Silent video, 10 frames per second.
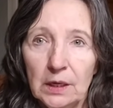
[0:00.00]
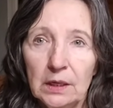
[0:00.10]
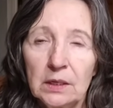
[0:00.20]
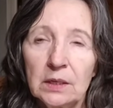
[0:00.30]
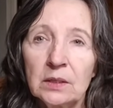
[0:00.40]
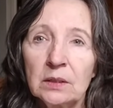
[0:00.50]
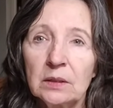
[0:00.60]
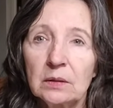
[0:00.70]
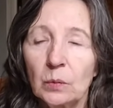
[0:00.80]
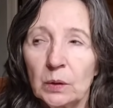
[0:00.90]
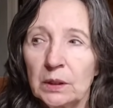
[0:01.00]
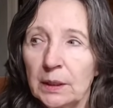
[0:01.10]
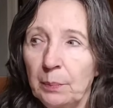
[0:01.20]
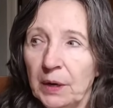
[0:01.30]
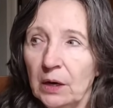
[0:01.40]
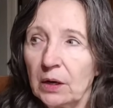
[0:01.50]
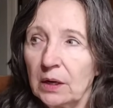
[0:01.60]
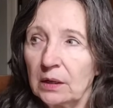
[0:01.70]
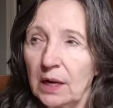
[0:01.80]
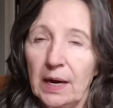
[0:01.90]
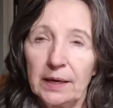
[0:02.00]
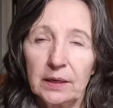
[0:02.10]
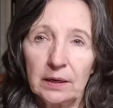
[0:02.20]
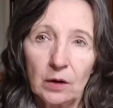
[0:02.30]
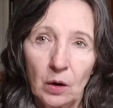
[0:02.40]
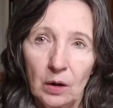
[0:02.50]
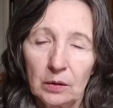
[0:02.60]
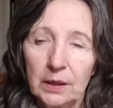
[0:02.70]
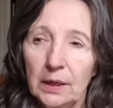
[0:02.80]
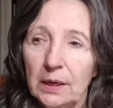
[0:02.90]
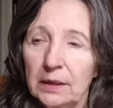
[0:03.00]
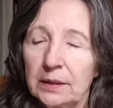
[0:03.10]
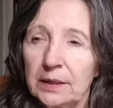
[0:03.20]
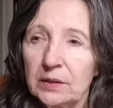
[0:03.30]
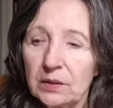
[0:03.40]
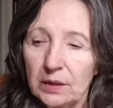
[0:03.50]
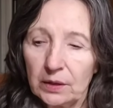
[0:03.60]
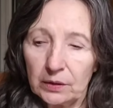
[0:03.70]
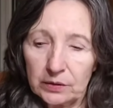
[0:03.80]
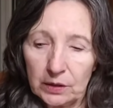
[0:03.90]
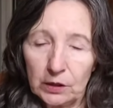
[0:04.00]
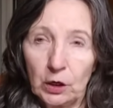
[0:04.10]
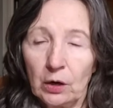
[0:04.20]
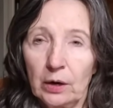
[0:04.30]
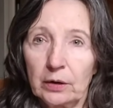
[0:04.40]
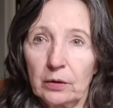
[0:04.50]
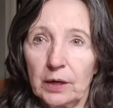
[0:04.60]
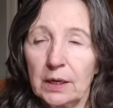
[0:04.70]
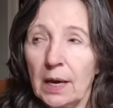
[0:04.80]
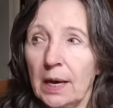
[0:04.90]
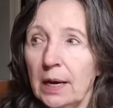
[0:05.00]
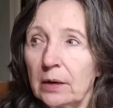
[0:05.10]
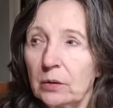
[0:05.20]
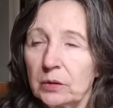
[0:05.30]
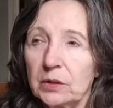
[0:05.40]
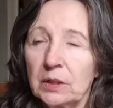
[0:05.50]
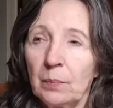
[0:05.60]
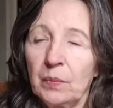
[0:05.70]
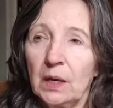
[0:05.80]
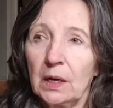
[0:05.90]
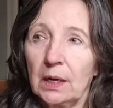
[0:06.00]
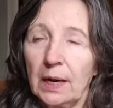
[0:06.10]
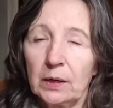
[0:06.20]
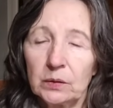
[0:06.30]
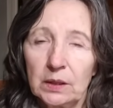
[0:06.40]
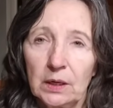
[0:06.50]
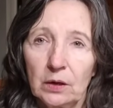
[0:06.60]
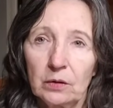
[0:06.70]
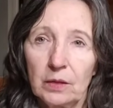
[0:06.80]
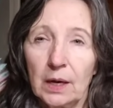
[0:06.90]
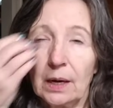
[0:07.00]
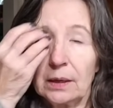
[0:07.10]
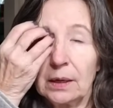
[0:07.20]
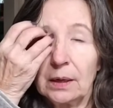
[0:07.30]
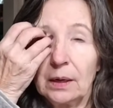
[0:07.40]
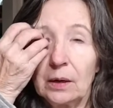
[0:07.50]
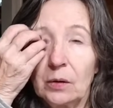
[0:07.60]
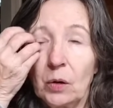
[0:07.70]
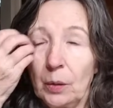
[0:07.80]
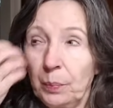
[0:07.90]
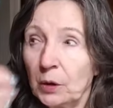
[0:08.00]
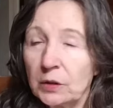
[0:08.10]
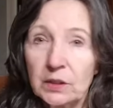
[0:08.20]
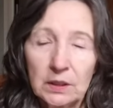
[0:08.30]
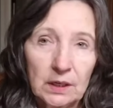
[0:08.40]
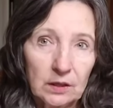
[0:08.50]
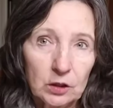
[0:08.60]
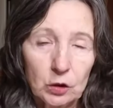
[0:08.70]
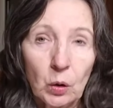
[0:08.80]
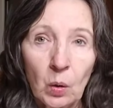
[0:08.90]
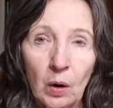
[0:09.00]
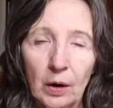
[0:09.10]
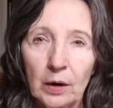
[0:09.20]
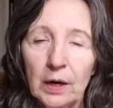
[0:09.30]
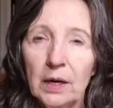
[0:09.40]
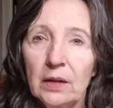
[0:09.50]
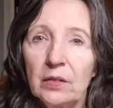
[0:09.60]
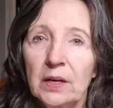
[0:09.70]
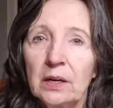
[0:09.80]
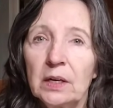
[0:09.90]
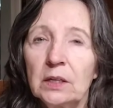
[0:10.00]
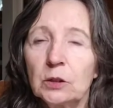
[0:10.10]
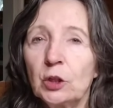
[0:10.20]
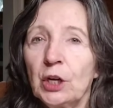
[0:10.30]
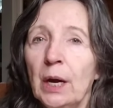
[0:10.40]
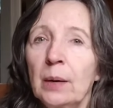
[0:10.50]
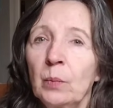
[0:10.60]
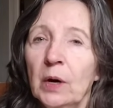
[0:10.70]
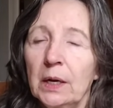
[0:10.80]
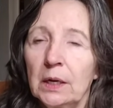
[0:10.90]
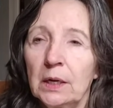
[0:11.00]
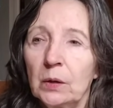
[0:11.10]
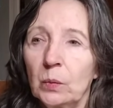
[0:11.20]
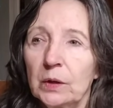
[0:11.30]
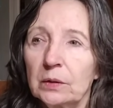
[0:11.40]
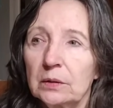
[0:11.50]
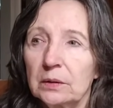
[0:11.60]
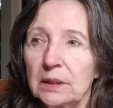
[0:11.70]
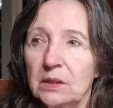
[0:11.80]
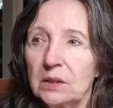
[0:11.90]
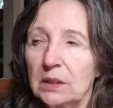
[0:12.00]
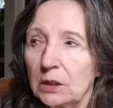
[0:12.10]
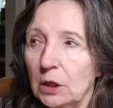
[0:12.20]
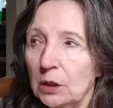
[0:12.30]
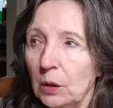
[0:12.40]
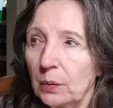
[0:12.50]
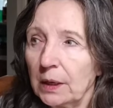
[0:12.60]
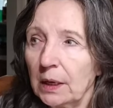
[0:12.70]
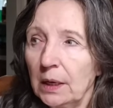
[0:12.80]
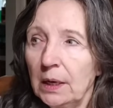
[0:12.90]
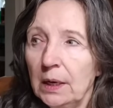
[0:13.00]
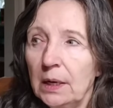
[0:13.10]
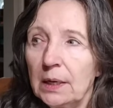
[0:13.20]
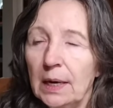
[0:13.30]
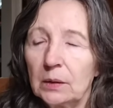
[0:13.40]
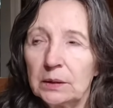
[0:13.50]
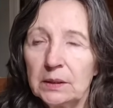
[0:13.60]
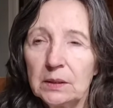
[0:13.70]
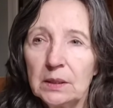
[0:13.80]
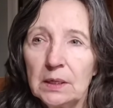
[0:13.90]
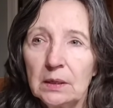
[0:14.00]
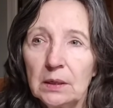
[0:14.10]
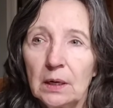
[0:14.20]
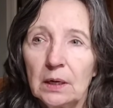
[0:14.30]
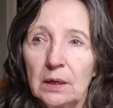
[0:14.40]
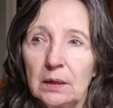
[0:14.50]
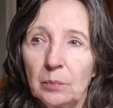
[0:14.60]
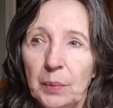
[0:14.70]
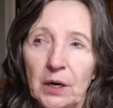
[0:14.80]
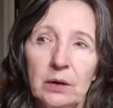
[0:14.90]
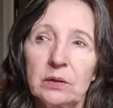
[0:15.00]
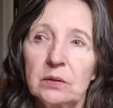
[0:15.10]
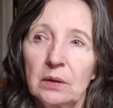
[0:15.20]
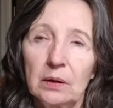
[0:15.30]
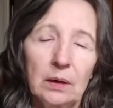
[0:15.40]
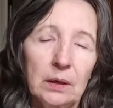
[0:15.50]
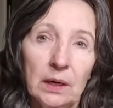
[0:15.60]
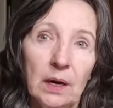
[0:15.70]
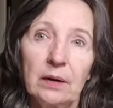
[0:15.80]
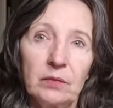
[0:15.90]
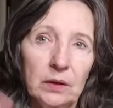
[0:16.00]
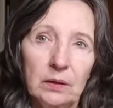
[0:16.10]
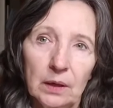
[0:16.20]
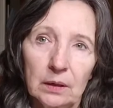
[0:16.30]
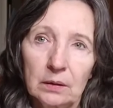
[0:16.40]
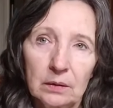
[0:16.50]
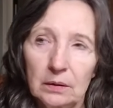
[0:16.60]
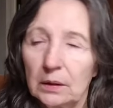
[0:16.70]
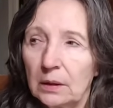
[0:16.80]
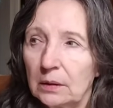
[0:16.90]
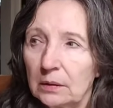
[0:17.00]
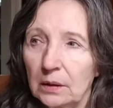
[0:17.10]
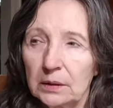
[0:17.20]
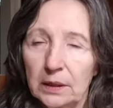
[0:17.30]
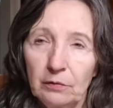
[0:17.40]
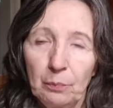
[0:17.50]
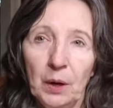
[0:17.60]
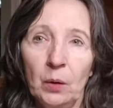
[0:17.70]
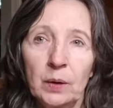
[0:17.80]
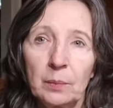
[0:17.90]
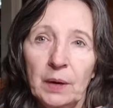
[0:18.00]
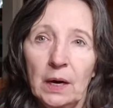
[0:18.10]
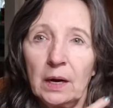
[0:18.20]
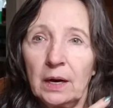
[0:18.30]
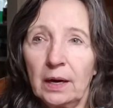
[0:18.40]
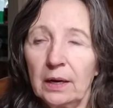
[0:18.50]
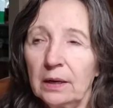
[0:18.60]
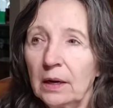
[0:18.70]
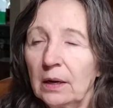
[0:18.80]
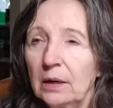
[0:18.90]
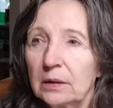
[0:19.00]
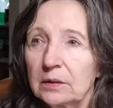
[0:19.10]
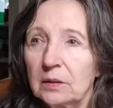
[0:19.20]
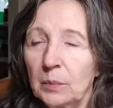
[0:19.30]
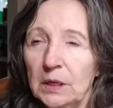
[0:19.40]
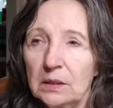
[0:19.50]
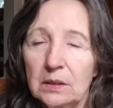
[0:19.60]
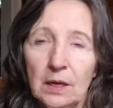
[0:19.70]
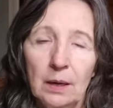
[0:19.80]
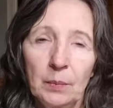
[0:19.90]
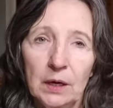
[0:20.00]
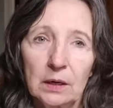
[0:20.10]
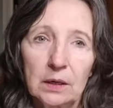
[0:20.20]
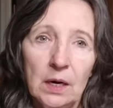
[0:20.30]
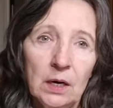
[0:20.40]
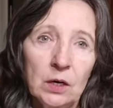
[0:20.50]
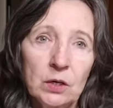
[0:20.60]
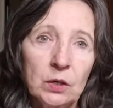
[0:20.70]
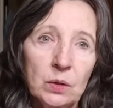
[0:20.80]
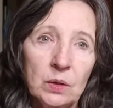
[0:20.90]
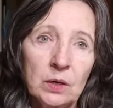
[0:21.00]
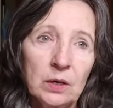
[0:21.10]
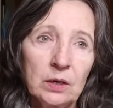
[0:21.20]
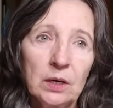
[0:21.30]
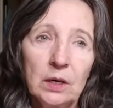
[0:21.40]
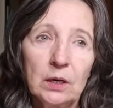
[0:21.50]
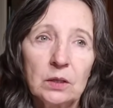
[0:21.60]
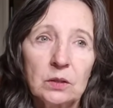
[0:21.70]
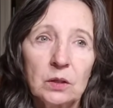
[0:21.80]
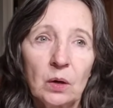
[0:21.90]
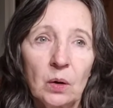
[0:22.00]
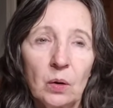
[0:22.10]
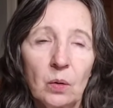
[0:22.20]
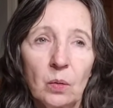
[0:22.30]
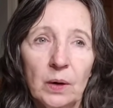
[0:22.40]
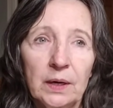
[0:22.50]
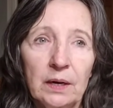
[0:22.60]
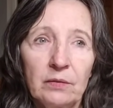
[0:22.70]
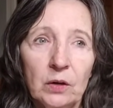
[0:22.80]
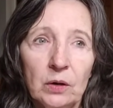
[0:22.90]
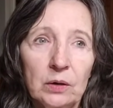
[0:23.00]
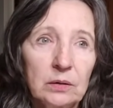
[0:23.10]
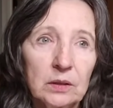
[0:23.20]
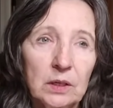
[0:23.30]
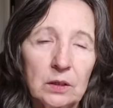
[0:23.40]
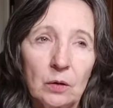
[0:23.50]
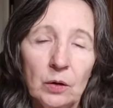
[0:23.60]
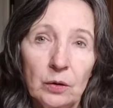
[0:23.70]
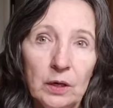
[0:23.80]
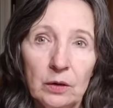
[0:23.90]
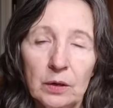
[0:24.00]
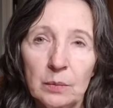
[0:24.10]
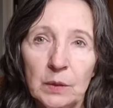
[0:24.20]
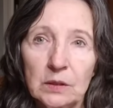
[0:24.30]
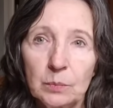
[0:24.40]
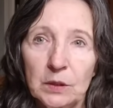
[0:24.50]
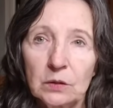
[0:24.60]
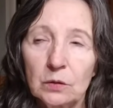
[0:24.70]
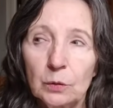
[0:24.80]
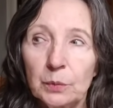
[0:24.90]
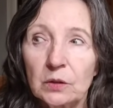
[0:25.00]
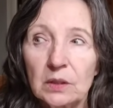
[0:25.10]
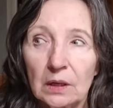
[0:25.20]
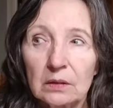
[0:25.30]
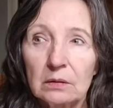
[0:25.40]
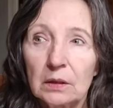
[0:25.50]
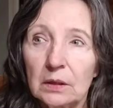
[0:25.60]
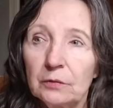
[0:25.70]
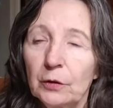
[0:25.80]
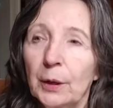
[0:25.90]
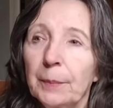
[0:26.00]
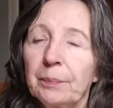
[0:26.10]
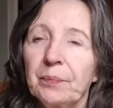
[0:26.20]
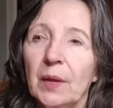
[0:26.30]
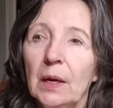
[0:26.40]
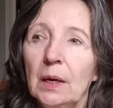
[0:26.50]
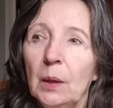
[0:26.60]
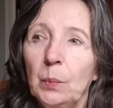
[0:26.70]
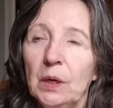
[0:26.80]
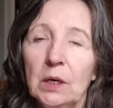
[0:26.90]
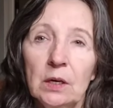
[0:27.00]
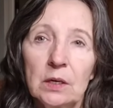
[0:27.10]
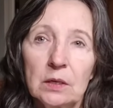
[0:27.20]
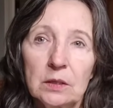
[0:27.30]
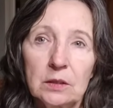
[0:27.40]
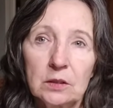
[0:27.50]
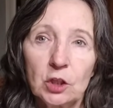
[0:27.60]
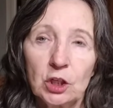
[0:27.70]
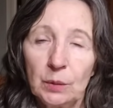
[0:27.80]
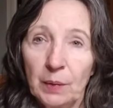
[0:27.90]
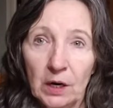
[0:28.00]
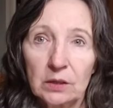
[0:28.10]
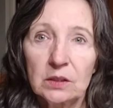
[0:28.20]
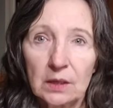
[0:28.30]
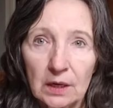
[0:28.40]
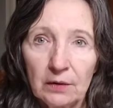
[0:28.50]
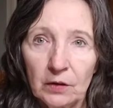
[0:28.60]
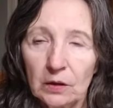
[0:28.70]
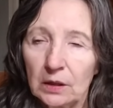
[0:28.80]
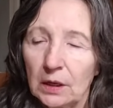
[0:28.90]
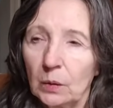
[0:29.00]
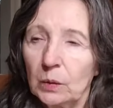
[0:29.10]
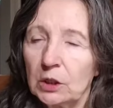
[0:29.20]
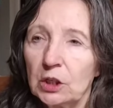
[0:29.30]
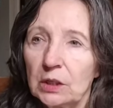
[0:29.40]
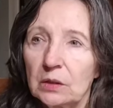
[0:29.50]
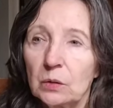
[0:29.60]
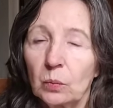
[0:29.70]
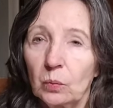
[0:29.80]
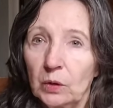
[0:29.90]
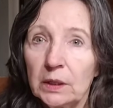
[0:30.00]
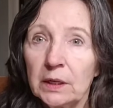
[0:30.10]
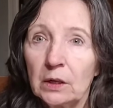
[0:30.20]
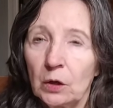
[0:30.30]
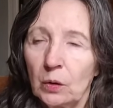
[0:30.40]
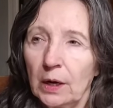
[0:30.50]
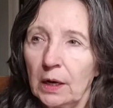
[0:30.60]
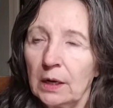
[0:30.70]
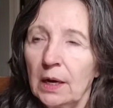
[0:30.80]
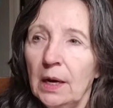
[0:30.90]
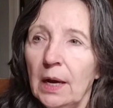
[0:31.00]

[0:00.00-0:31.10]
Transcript: He doesn't really bark a lot at all, unless there's a dog or a cat or something out there that, or a person at the door, then he'll chime right in with Lizzie and Chloe. Now Lizzie uh, barks at everything uh, a leaf blowing by, somebody slamming a car door. So whatever, you know, her hearing must be super sensitive because she barks at everything, which is really annoying.